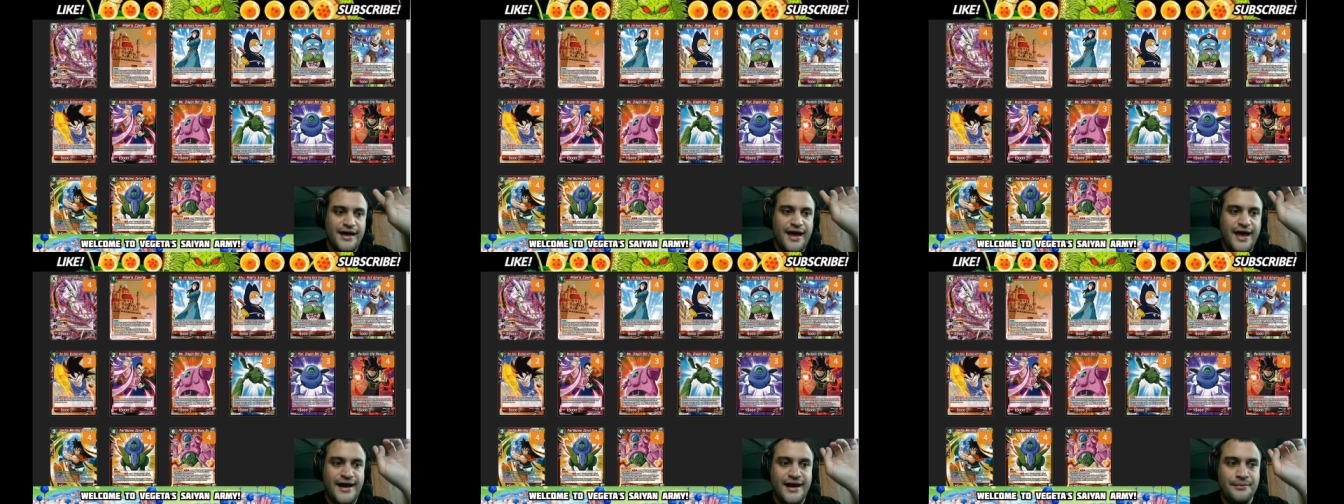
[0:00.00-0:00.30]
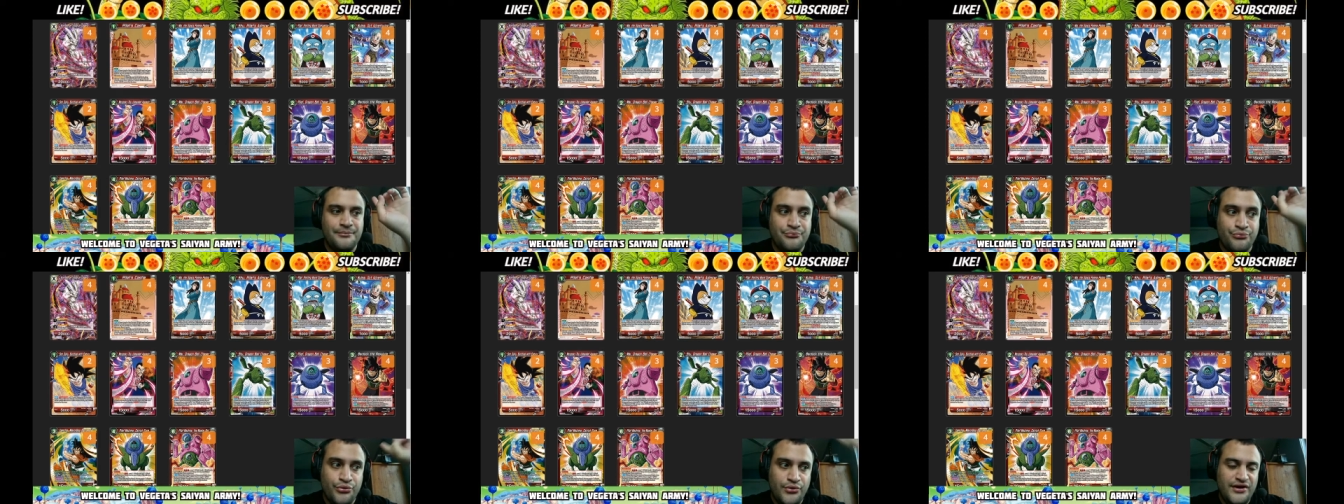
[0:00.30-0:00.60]
and
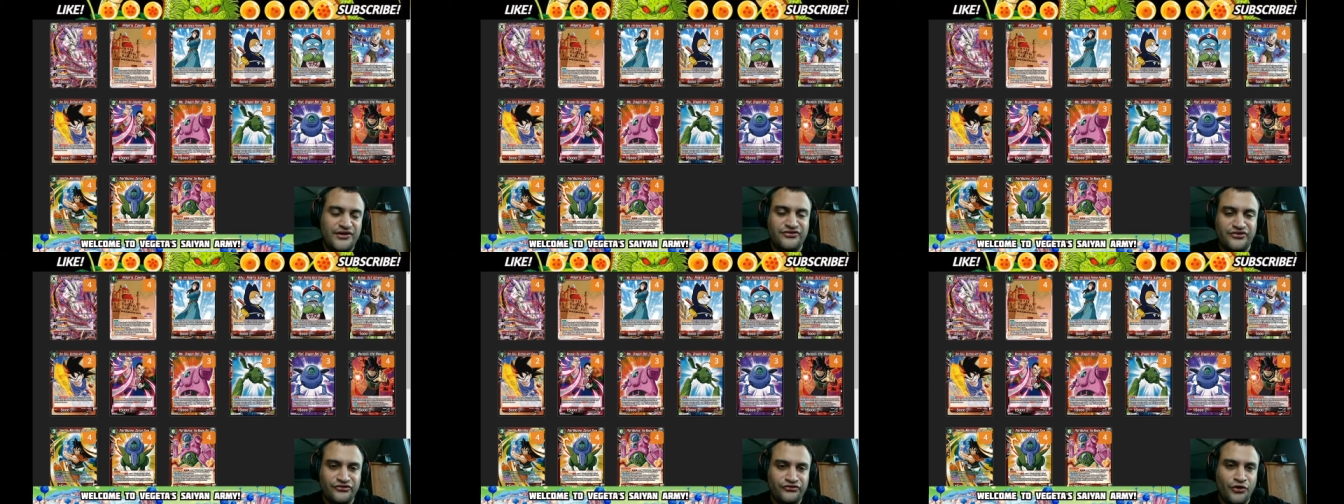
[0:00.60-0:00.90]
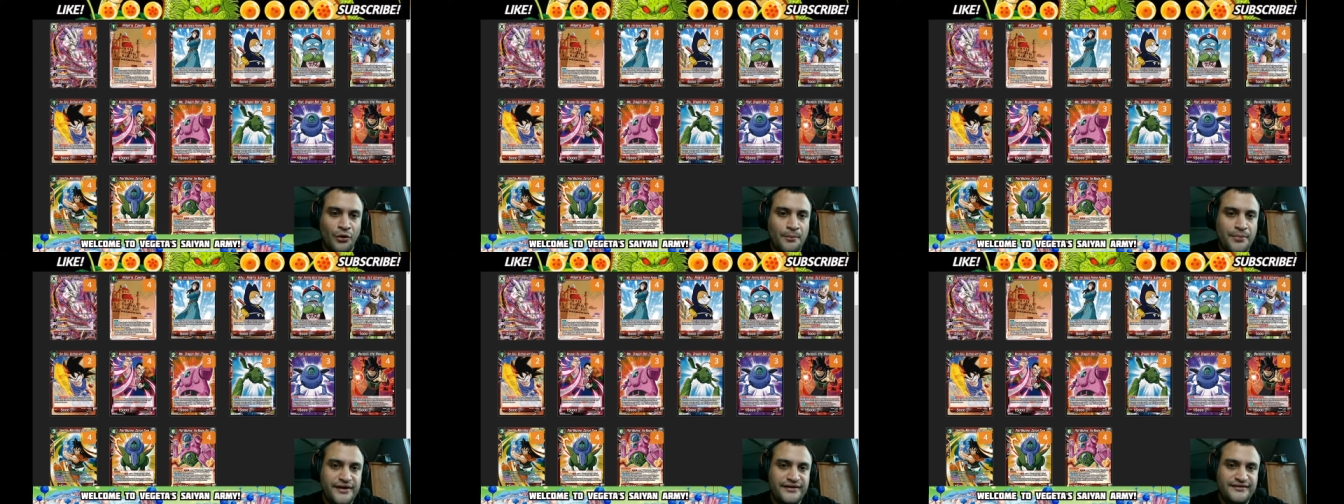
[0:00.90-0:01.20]
I'm pretty sure
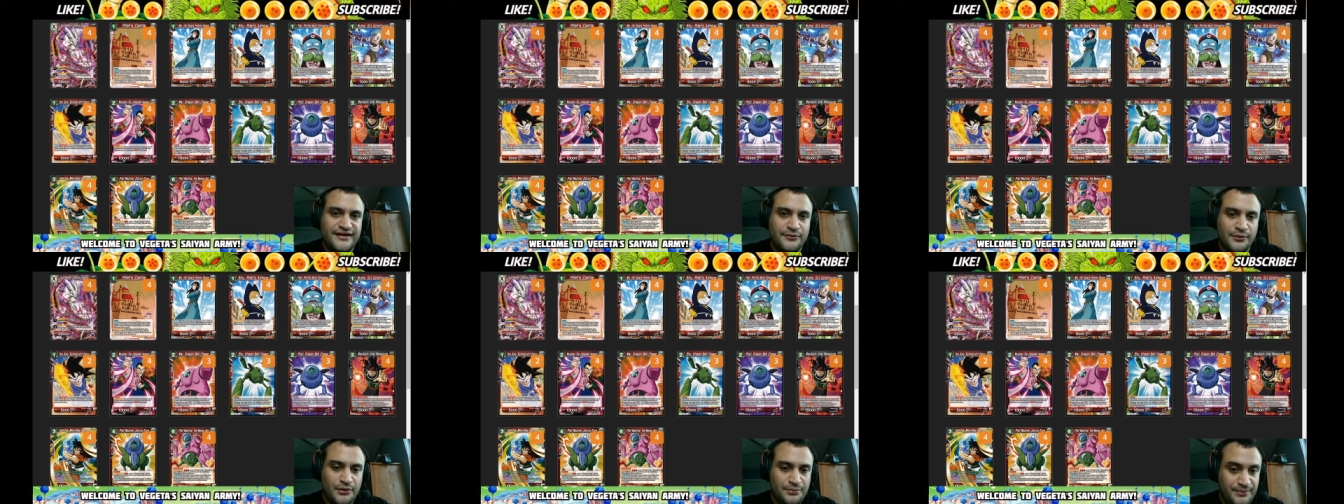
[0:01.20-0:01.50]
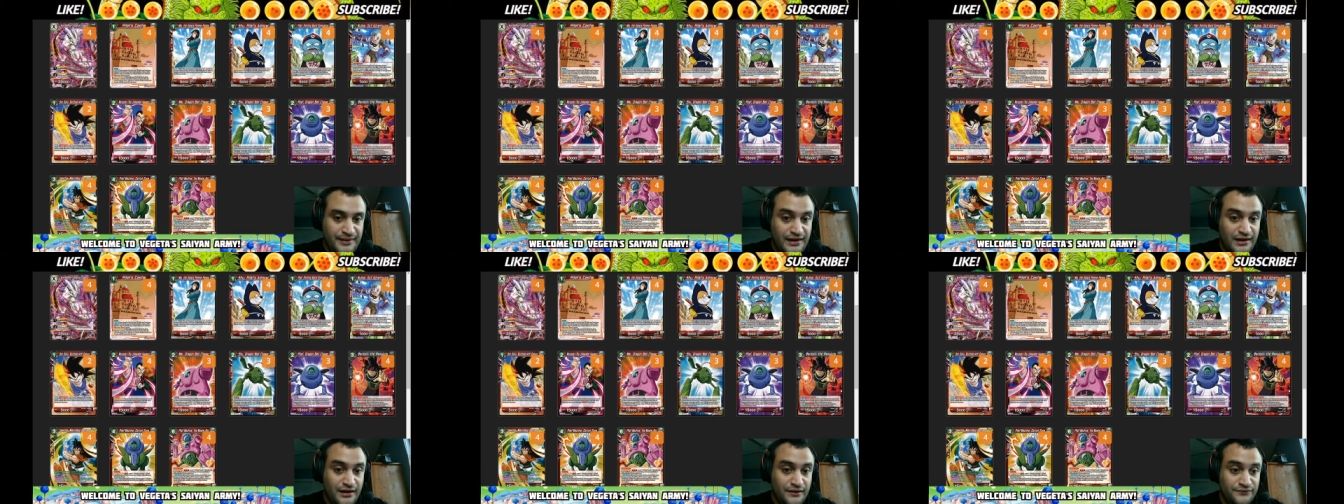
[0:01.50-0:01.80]
somebody did with
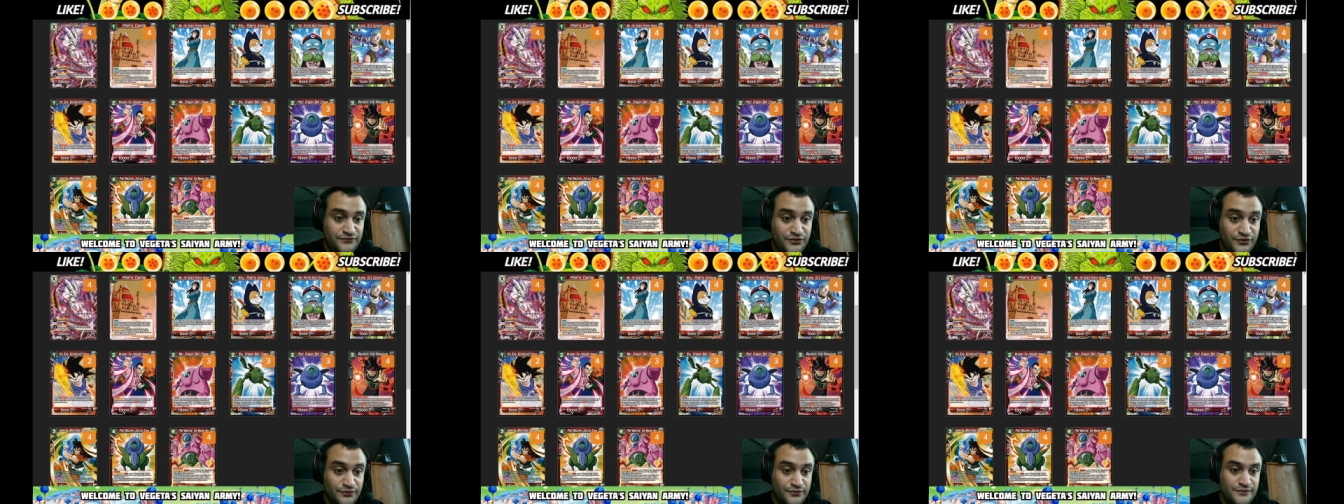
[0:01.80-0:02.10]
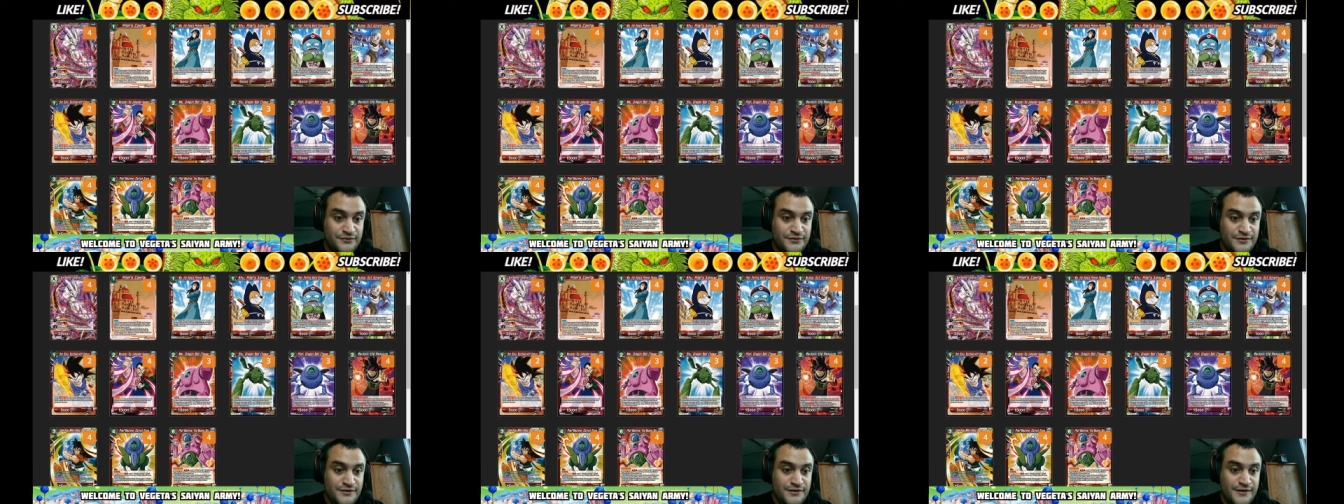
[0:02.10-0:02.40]
Pilaf too.